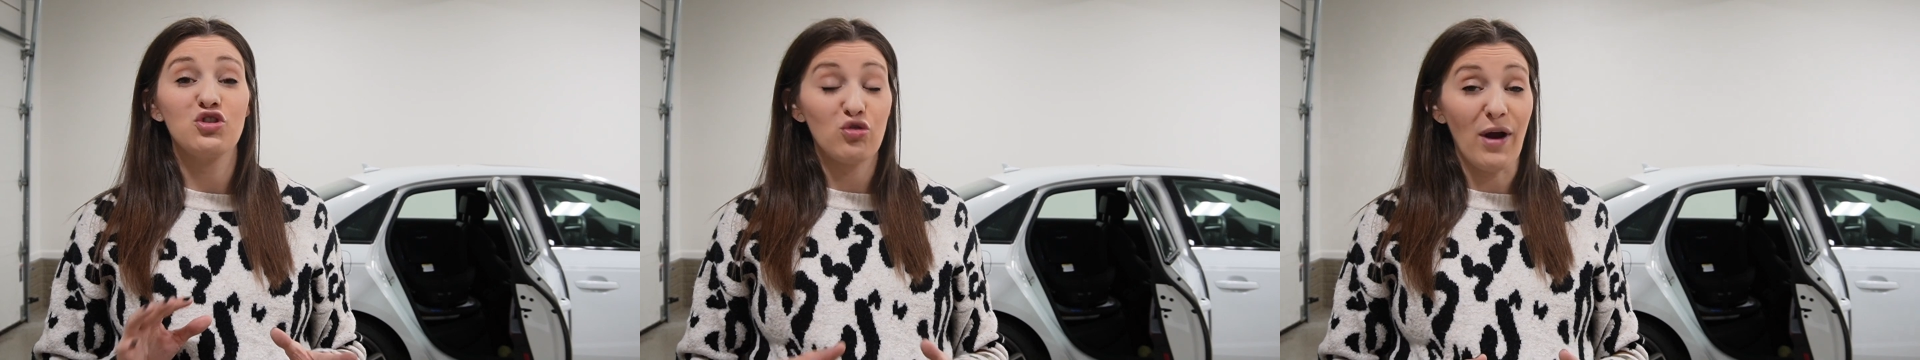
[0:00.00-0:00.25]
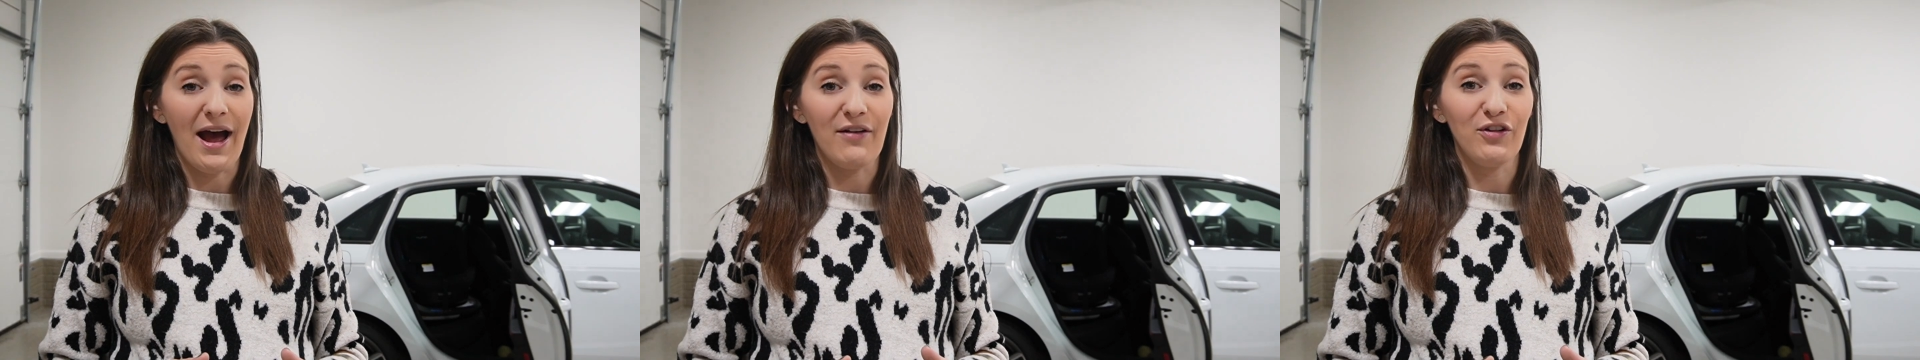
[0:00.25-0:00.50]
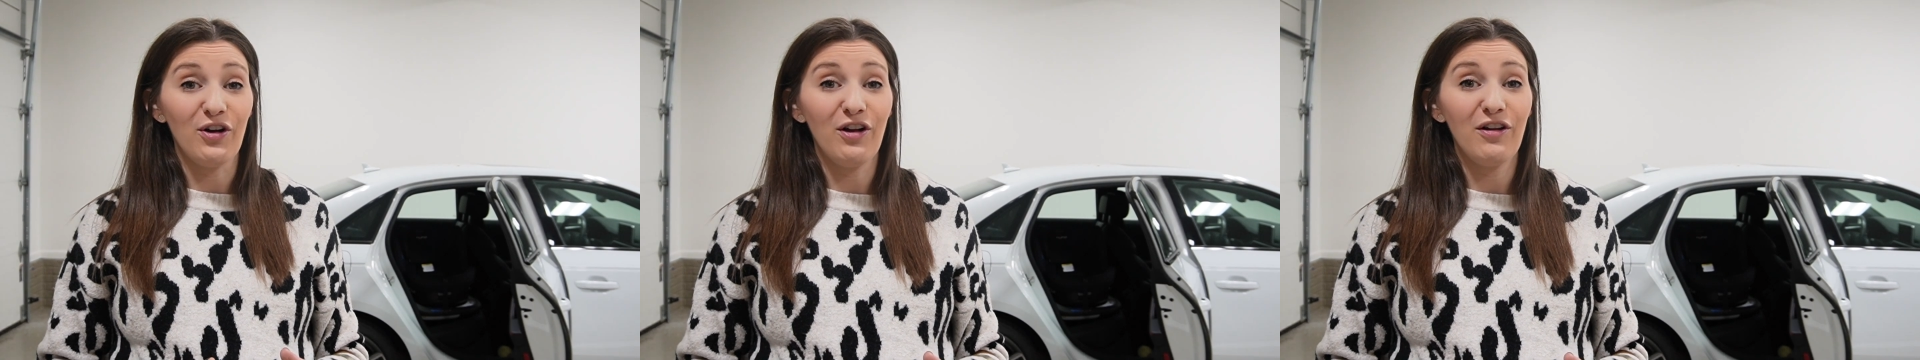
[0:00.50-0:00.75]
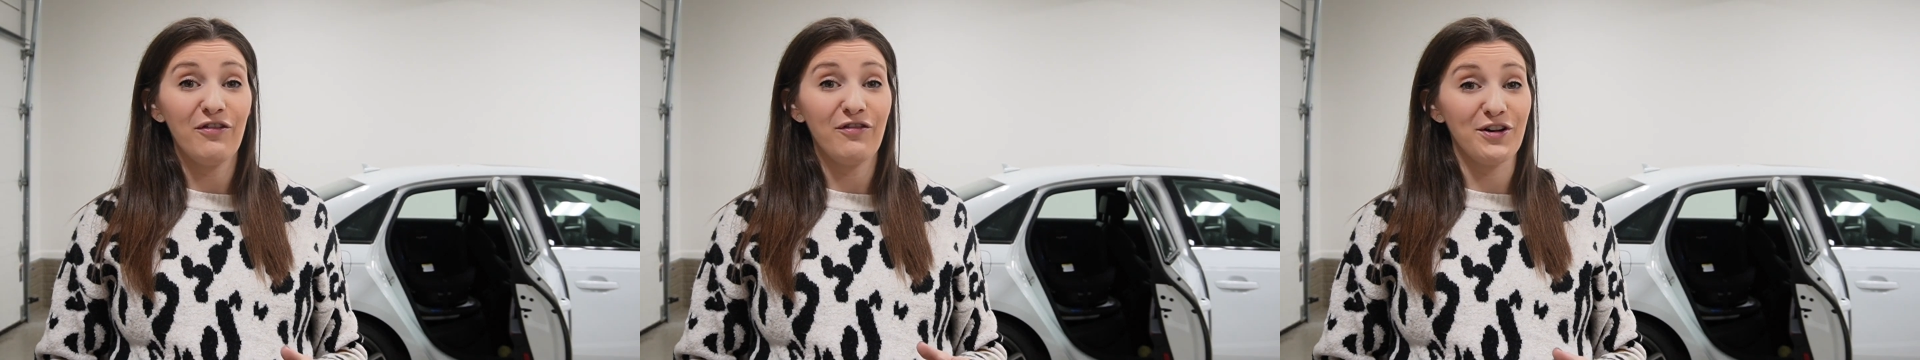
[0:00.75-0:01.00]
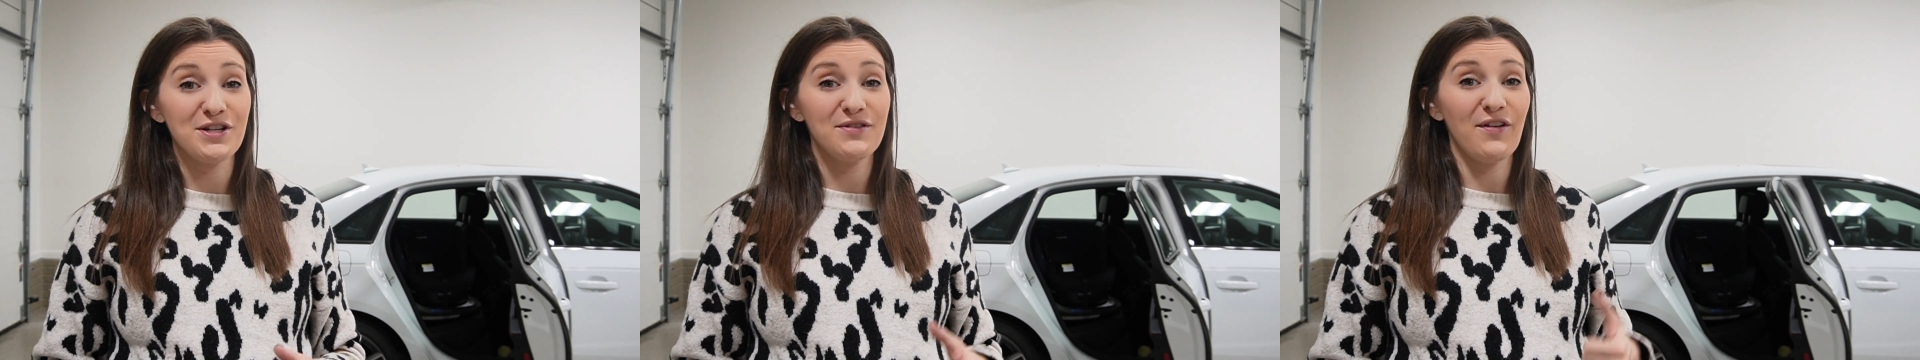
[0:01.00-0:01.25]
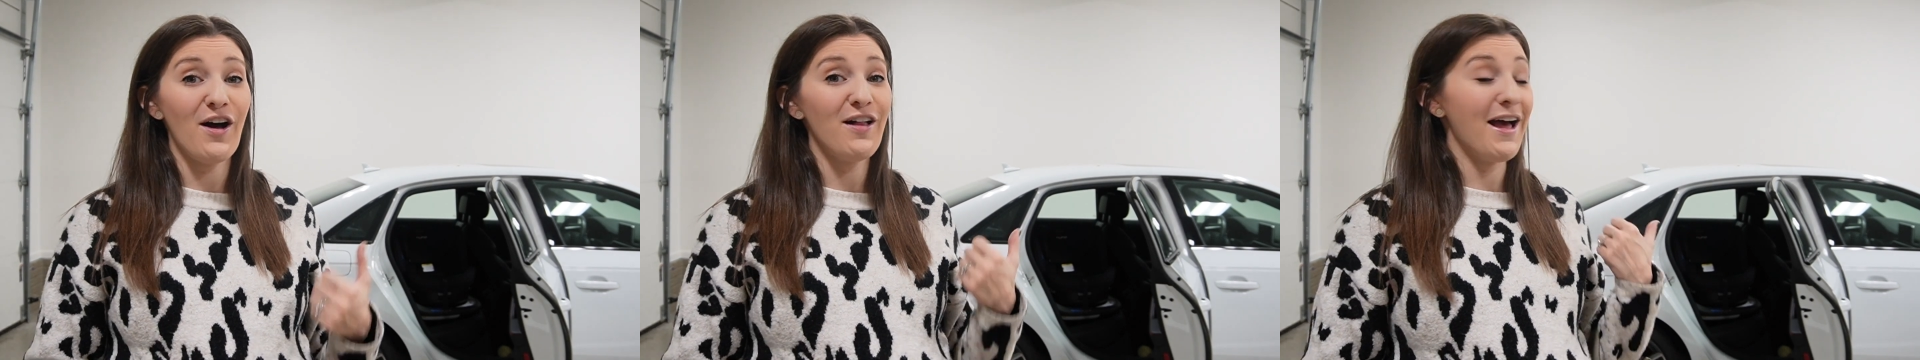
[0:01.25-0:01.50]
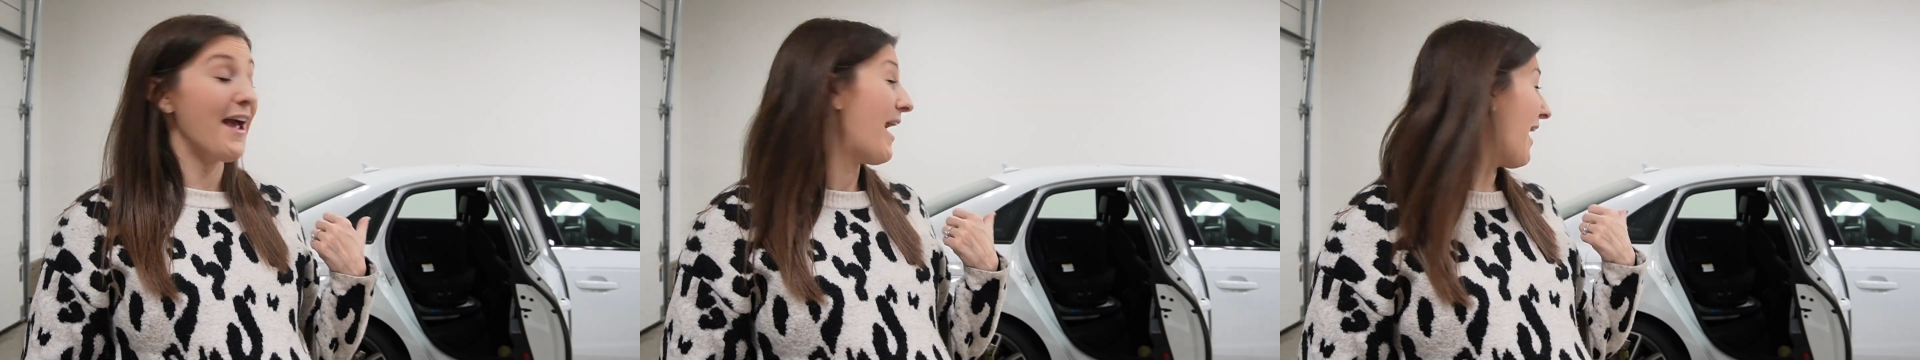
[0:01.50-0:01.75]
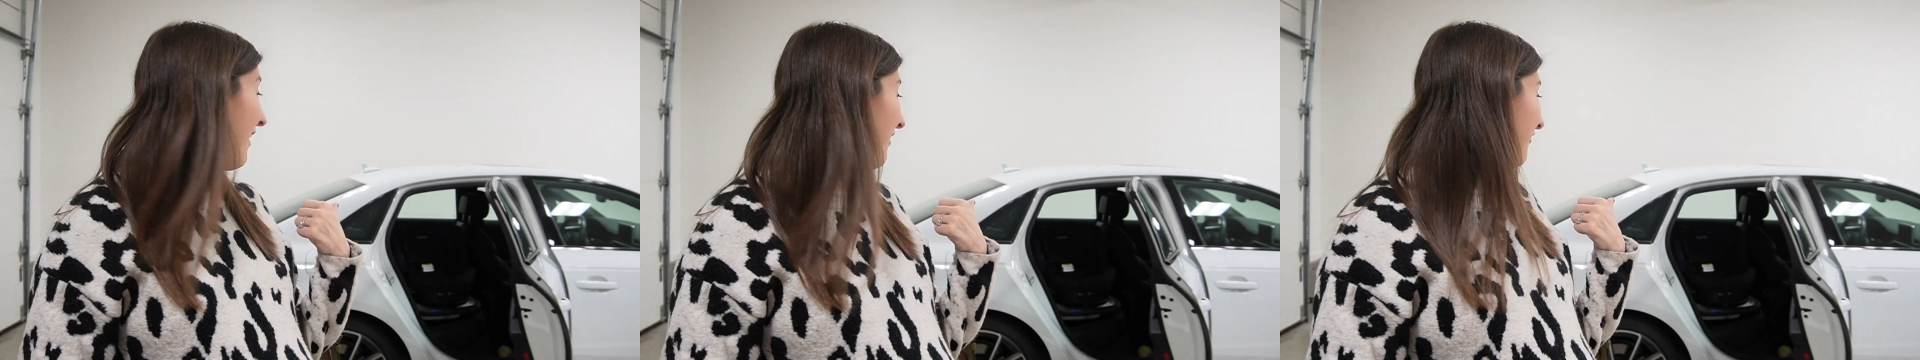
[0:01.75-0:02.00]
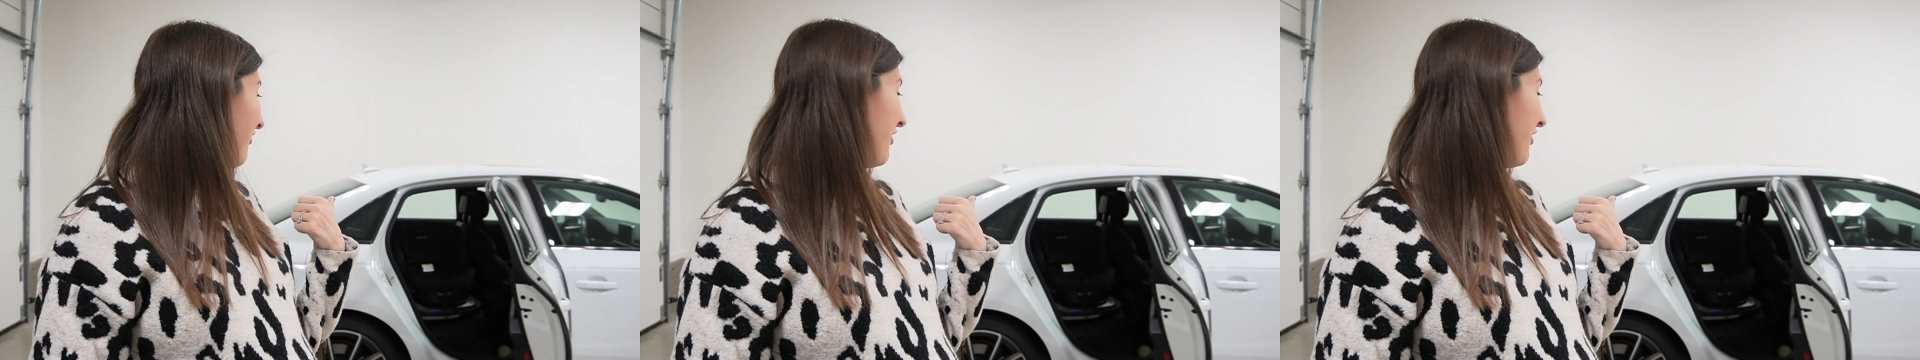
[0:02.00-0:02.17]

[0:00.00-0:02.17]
travel. First of all, I have